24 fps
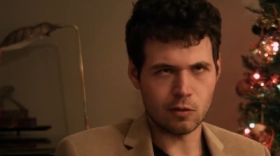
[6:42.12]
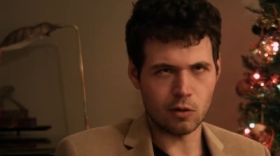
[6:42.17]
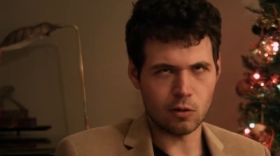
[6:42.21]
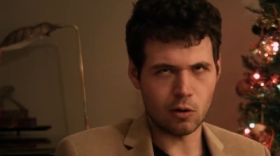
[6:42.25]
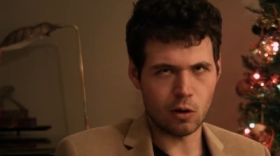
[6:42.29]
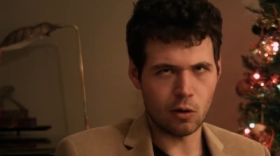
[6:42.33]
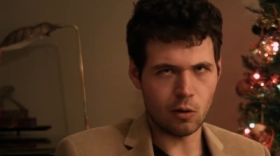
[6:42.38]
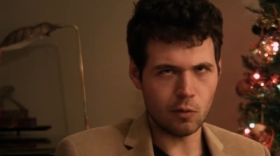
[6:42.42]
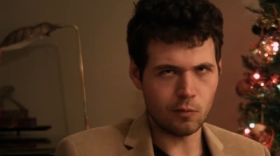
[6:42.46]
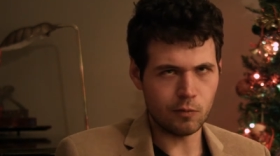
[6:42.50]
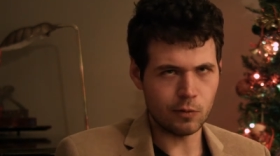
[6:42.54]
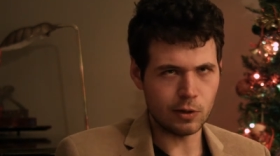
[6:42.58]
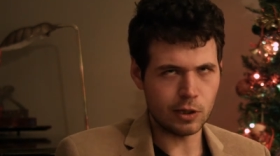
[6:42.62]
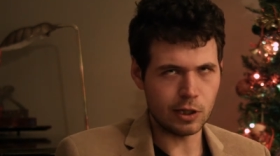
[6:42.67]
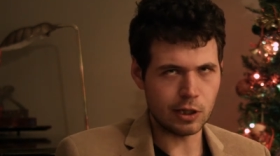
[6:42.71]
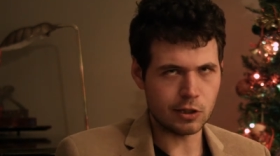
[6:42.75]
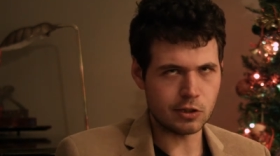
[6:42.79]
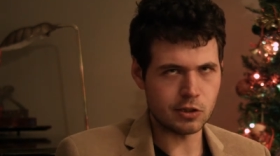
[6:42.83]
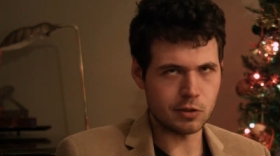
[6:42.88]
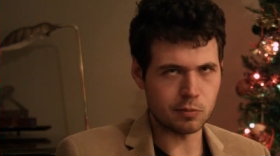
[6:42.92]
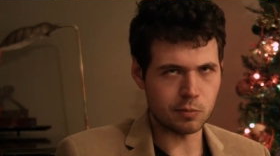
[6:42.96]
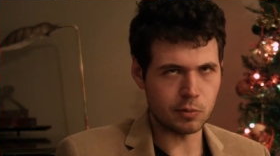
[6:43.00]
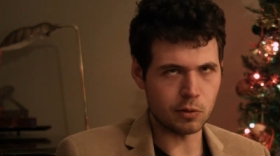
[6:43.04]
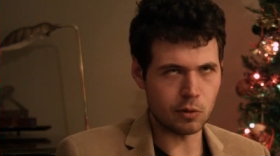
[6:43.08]
hopefully
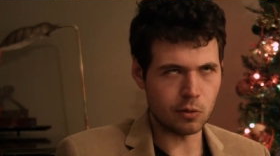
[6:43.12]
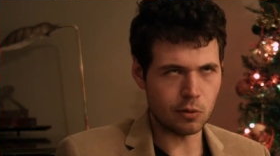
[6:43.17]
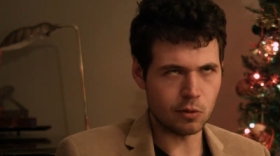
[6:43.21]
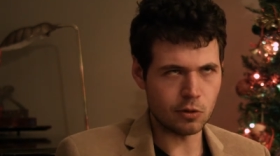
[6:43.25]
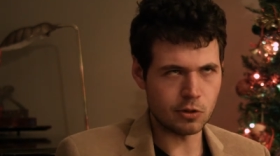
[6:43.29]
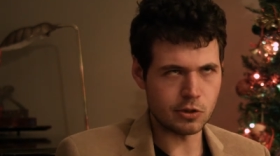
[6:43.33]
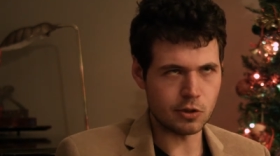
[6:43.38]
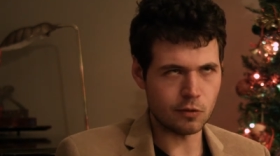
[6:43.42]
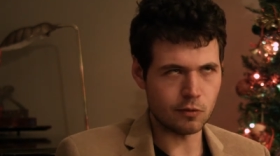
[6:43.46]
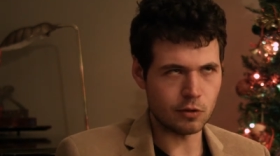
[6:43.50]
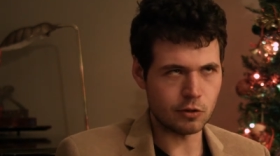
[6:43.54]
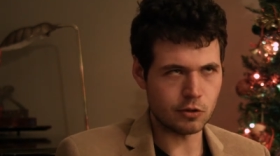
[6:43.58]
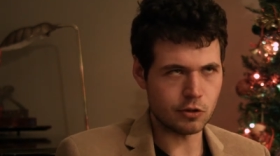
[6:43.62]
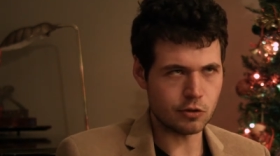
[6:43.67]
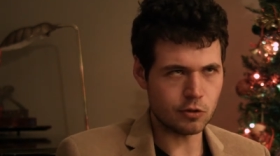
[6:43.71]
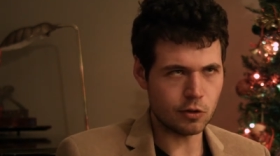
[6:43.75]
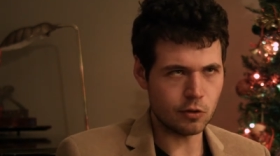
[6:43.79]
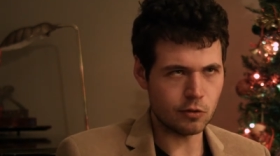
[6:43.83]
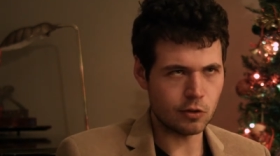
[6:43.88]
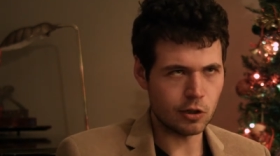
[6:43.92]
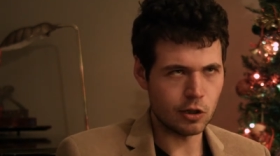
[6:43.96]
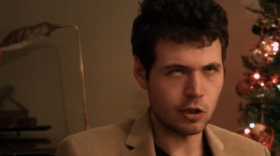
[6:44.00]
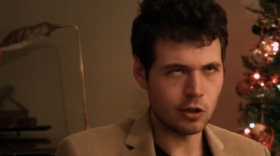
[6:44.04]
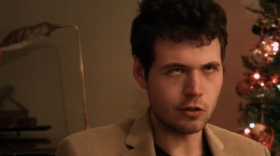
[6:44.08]
explorers of the
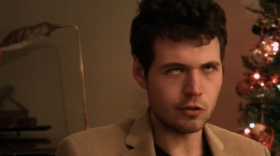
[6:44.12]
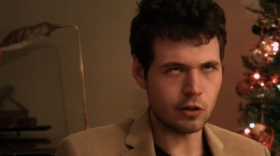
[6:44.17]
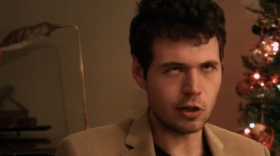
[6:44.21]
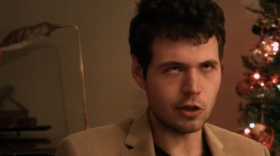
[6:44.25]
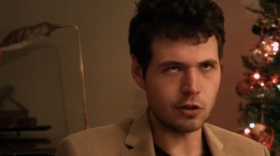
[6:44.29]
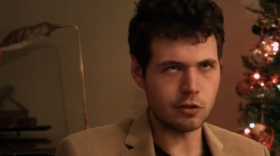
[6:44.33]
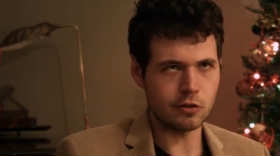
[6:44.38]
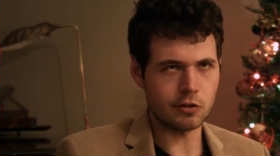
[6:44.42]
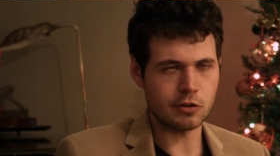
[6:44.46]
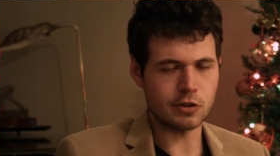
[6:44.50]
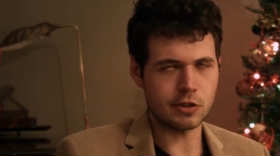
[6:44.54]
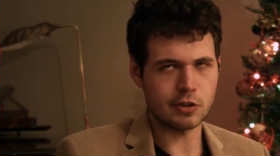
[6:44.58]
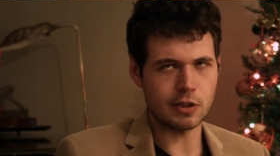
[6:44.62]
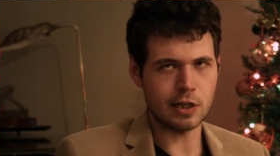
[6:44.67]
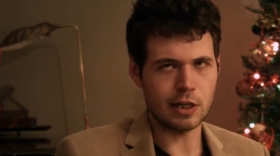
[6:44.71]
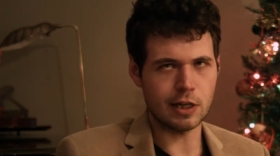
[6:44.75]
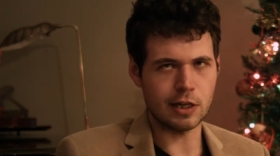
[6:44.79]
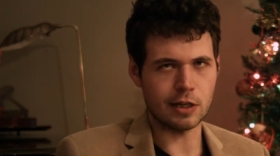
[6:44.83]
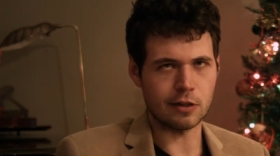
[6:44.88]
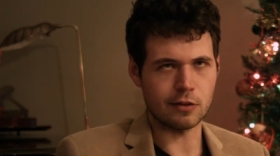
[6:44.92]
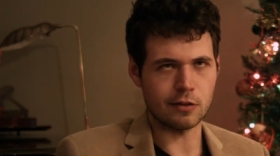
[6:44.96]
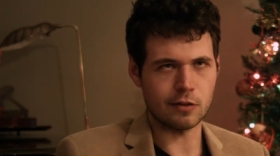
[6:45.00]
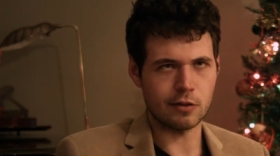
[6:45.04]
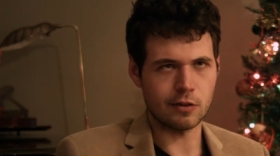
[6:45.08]
truth, to
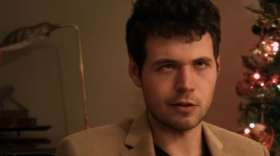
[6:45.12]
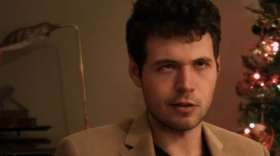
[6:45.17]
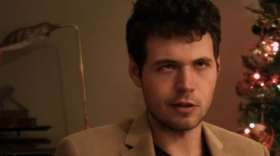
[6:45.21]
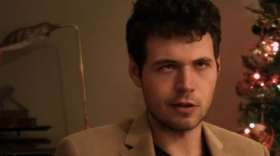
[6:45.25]
understand